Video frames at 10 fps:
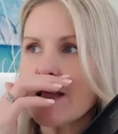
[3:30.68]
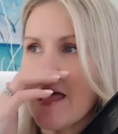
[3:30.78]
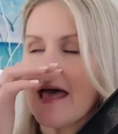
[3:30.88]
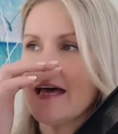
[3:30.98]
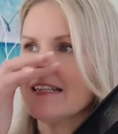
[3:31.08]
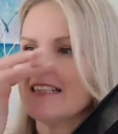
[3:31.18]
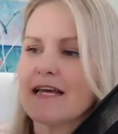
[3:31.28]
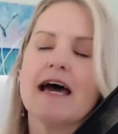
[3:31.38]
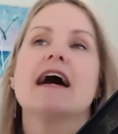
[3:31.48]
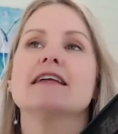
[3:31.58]
And
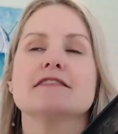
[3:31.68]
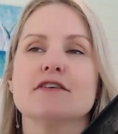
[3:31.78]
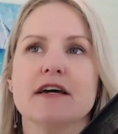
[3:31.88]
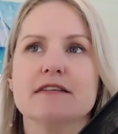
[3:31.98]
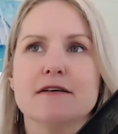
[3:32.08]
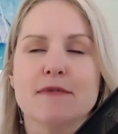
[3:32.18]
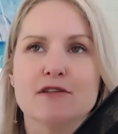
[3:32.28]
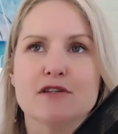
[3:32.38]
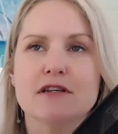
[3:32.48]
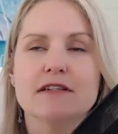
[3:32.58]
uh, and so, as I
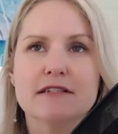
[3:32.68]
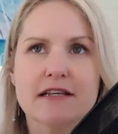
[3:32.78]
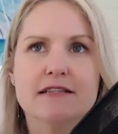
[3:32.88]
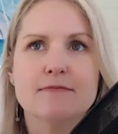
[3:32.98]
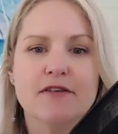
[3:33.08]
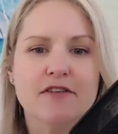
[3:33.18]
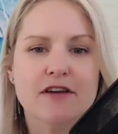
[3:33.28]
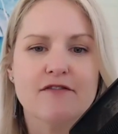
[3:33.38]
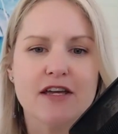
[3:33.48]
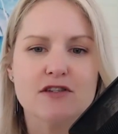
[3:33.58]
mentioned, it's a bit of a
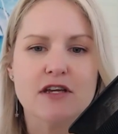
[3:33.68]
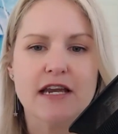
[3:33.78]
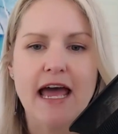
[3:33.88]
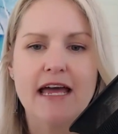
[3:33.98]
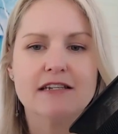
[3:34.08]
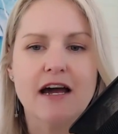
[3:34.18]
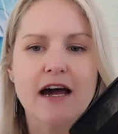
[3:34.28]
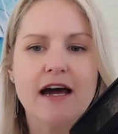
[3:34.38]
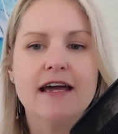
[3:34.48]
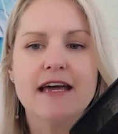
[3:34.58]
confession, and
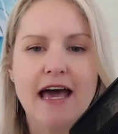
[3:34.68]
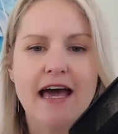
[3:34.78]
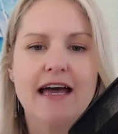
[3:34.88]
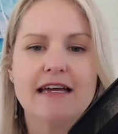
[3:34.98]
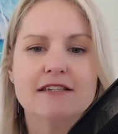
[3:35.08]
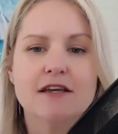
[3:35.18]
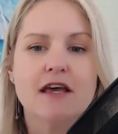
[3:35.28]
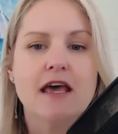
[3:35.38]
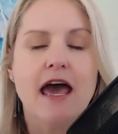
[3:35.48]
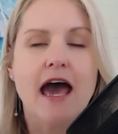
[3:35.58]
I had
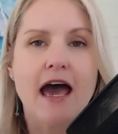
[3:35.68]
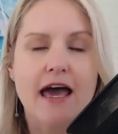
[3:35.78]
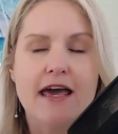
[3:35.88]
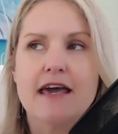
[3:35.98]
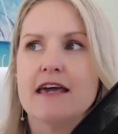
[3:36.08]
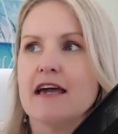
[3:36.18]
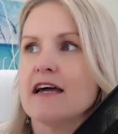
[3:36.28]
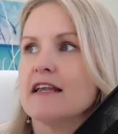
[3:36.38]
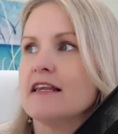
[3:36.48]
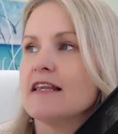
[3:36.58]
a
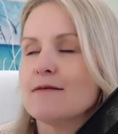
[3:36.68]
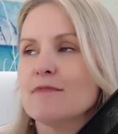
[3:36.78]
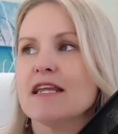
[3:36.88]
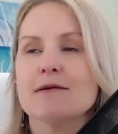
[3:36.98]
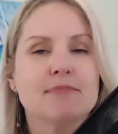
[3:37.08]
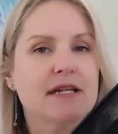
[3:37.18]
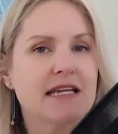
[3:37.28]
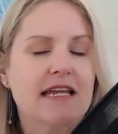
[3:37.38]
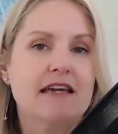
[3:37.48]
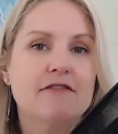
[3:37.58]
limiting
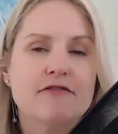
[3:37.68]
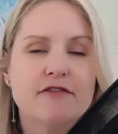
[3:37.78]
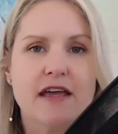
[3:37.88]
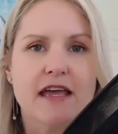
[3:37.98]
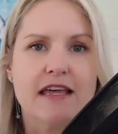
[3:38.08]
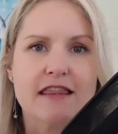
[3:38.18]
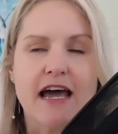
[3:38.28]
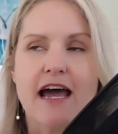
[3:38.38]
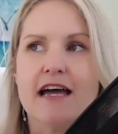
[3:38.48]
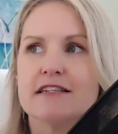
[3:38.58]
belief
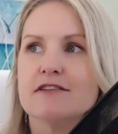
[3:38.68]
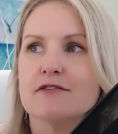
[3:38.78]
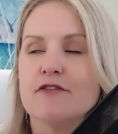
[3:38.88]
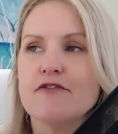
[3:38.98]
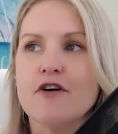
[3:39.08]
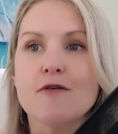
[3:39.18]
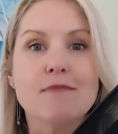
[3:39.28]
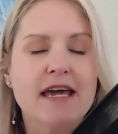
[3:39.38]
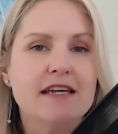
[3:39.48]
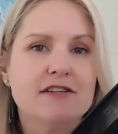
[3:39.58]
that for
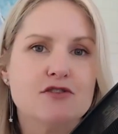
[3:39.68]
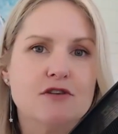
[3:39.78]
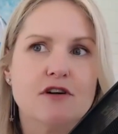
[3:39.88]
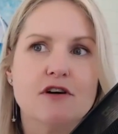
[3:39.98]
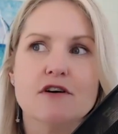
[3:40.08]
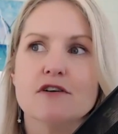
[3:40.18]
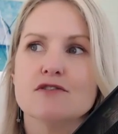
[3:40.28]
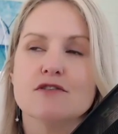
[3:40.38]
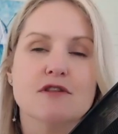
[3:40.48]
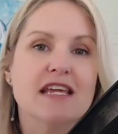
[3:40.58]
me to go
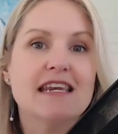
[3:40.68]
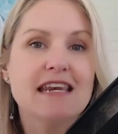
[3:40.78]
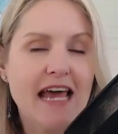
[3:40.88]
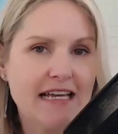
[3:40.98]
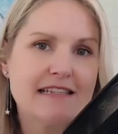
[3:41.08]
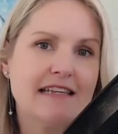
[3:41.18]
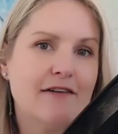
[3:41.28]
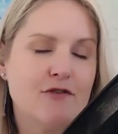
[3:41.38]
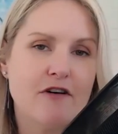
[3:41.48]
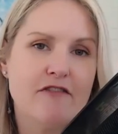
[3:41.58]
to the next
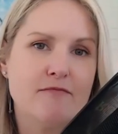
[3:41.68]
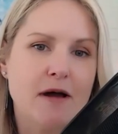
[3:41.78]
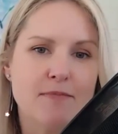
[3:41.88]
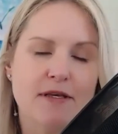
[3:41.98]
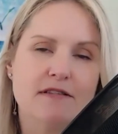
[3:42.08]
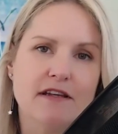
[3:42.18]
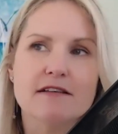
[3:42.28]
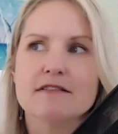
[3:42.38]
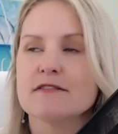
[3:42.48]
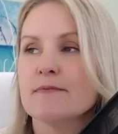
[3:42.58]
level of my
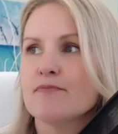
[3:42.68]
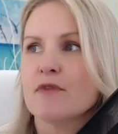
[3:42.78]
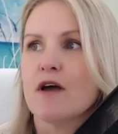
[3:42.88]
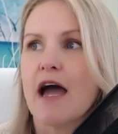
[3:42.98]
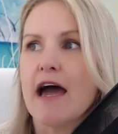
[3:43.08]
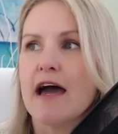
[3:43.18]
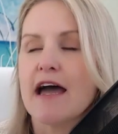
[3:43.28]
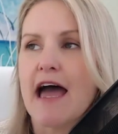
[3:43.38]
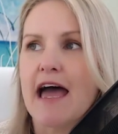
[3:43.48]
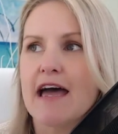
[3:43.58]
business uh,
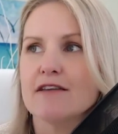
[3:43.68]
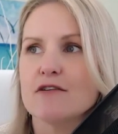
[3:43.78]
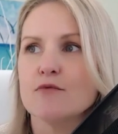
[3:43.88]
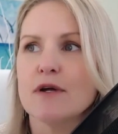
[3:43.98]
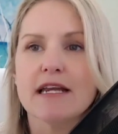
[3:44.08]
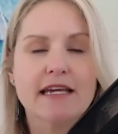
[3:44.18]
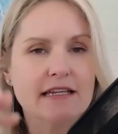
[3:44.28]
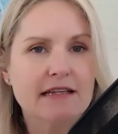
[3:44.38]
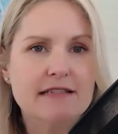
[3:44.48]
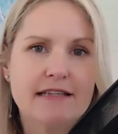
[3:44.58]
and really
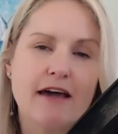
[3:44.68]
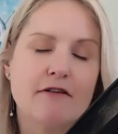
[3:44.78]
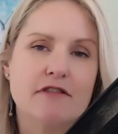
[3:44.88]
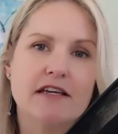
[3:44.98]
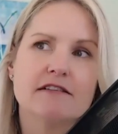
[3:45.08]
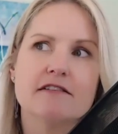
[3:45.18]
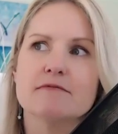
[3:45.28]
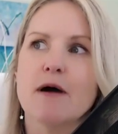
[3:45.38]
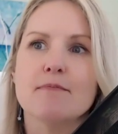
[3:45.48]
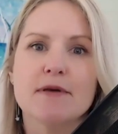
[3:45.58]
scale things, because
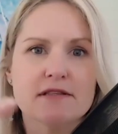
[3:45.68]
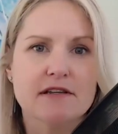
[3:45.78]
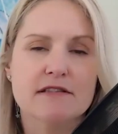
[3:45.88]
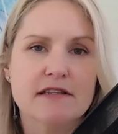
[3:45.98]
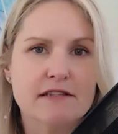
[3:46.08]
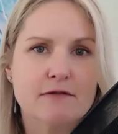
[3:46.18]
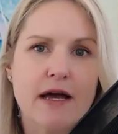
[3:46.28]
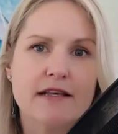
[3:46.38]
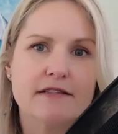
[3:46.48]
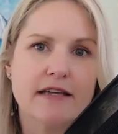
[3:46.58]
my business is
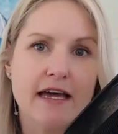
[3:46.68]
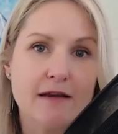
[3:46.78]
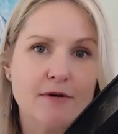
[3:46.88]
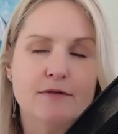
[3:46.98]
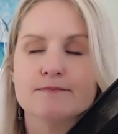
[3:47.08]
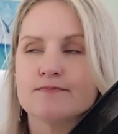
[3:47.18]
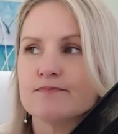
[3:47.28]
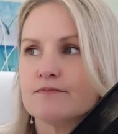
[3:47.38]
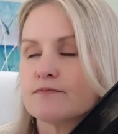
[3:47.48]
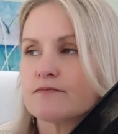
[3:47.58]
quite scalable
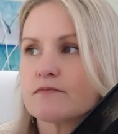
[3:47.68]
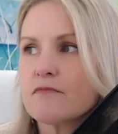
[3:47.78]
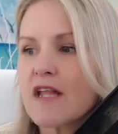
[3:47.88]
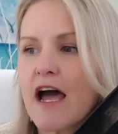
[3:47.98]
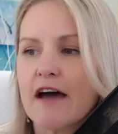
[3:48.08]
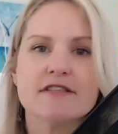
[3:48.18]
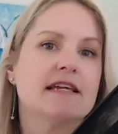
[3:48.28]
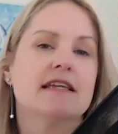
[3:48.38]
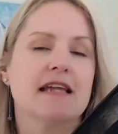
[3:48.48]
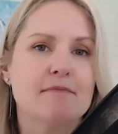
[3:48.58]
I've
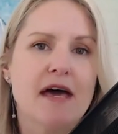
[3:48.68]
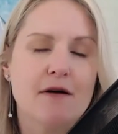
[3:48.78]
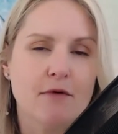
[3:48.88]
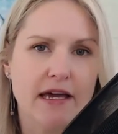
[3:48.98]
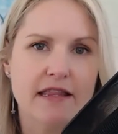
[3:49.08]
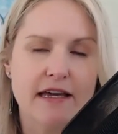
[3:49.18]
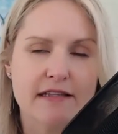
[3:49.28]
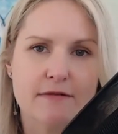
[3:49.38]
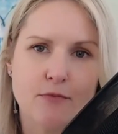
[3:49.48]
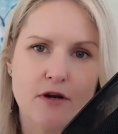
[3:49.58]
set it up that way.
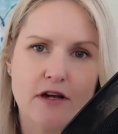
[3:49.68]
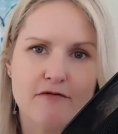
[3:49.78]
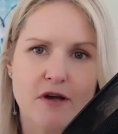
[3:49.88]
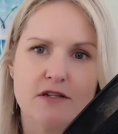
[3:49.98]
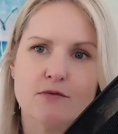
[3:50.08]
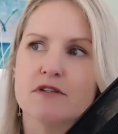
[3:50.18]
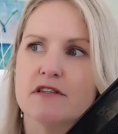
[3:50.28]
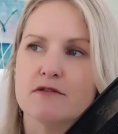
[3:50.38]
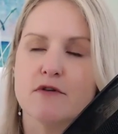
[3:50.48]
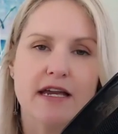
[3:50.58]
That's what I've worked towards
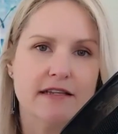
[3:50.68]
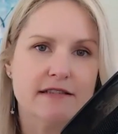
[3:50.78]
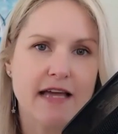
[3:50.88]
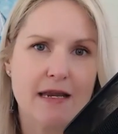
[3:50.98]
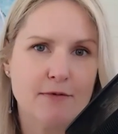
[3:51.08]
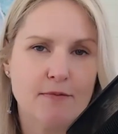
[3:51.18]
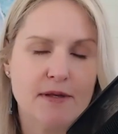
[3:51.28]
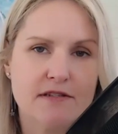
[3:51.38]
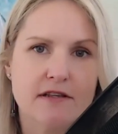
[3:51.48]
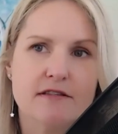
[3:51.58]
is creating a scalable
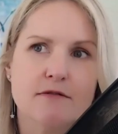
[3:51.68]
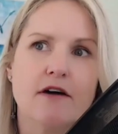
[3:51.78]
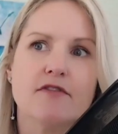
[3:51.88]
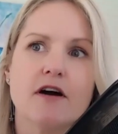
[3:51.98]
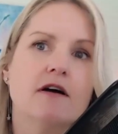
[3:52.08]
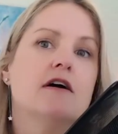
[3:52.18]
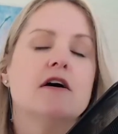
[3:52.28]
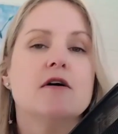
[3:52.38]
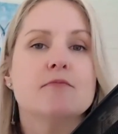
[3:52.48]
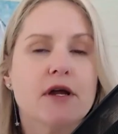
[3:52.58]
business. So I've got
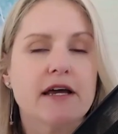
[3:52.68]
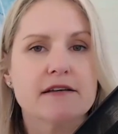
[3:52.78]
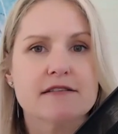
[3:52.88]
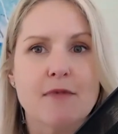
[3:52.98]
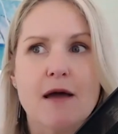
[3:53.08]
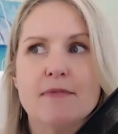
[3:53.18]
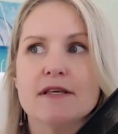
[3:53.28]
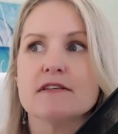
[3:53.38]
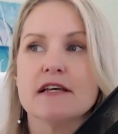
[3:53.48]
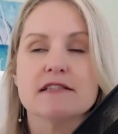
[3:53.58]
products in my
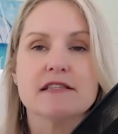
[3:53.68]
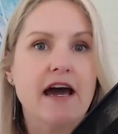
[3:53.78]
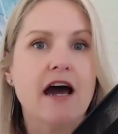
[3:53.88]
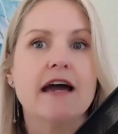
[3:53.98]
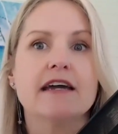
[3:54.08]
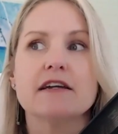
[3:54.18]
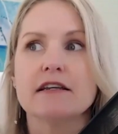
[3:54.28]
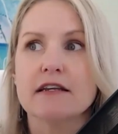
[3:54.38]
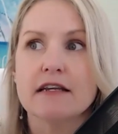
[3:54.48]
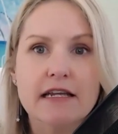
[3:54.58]
business that I
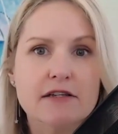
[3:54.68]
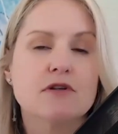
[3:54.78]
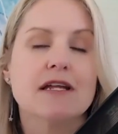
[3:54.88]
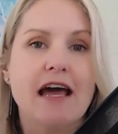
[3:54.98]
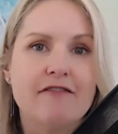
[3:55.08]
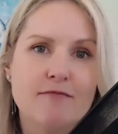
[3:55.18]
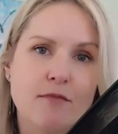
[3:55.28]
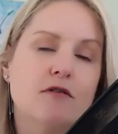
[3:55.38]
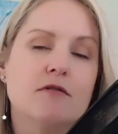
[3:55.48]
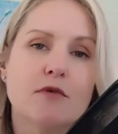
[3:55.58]
can literally have
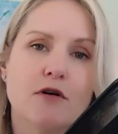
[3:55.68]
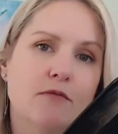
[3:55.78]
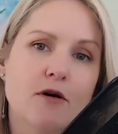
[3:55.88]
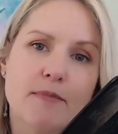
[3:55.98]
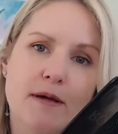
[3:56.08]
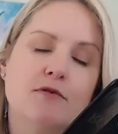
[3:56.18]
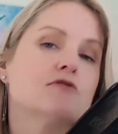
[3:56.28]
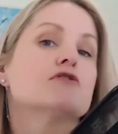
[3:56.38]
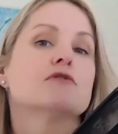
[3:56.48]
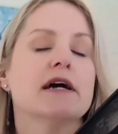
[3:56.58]
more and more and more people
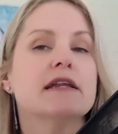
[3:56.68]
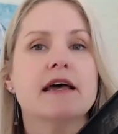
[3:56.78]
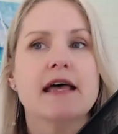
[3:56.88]
join.